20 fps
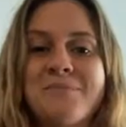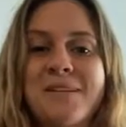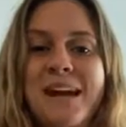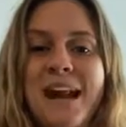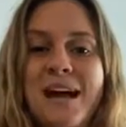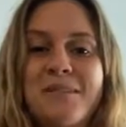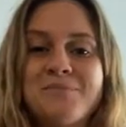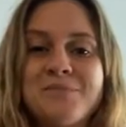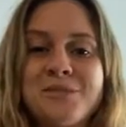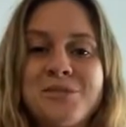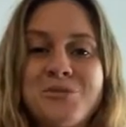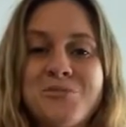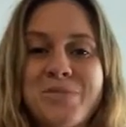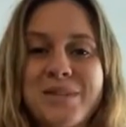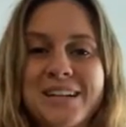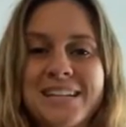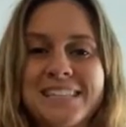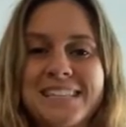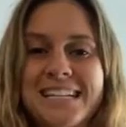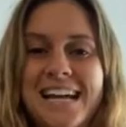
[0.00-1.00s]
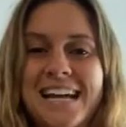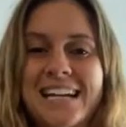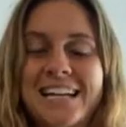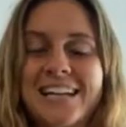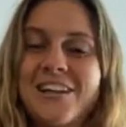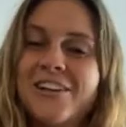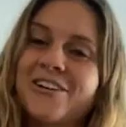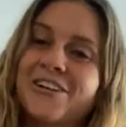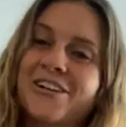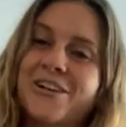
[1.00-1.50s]
but I'm super
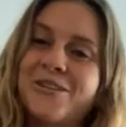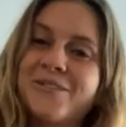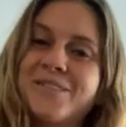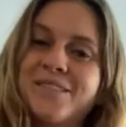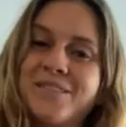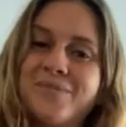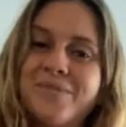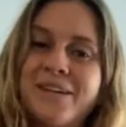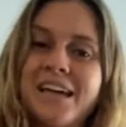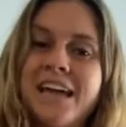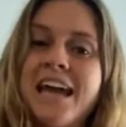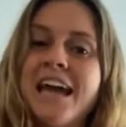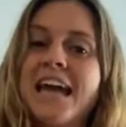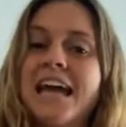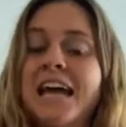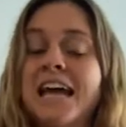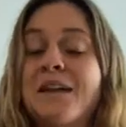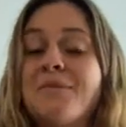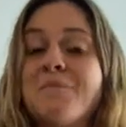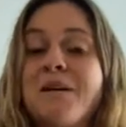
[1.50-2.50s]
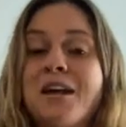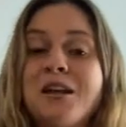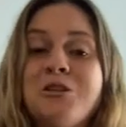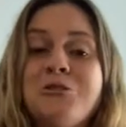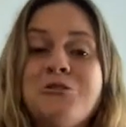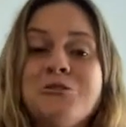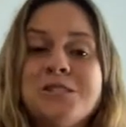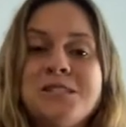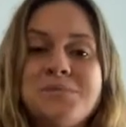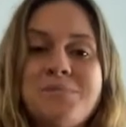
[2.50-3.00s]
excited you're here with me in my
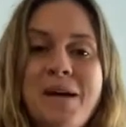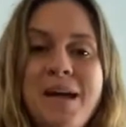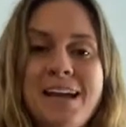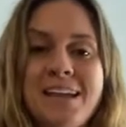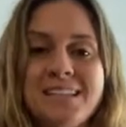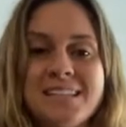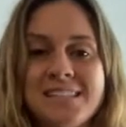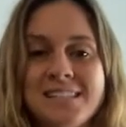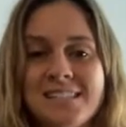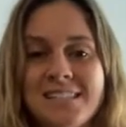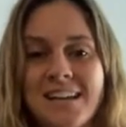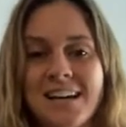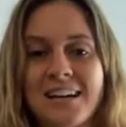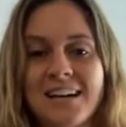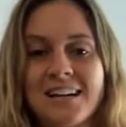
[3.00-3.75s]
new space.